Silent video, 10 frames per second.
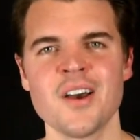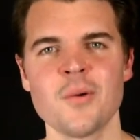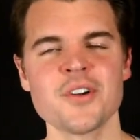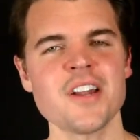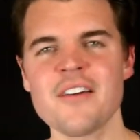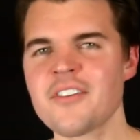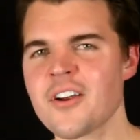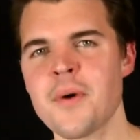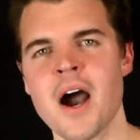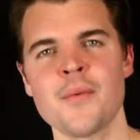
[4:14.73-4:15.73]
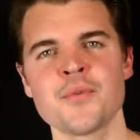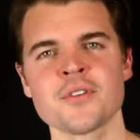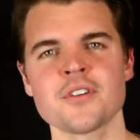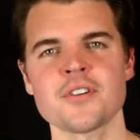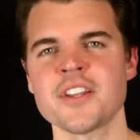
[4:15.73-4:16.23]
When you're not very
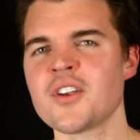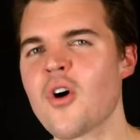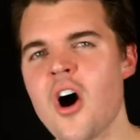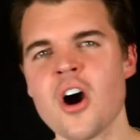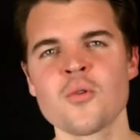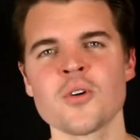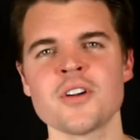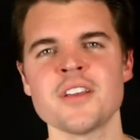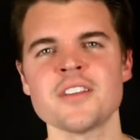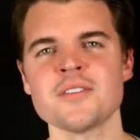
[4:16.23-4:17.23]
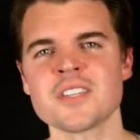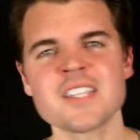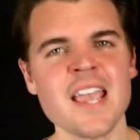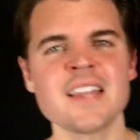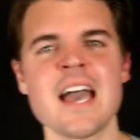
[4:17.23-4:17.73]
popular and you're awkward and you
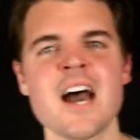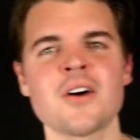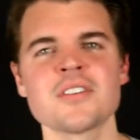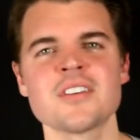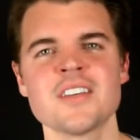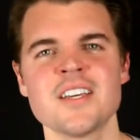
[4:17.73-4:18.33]
stand out,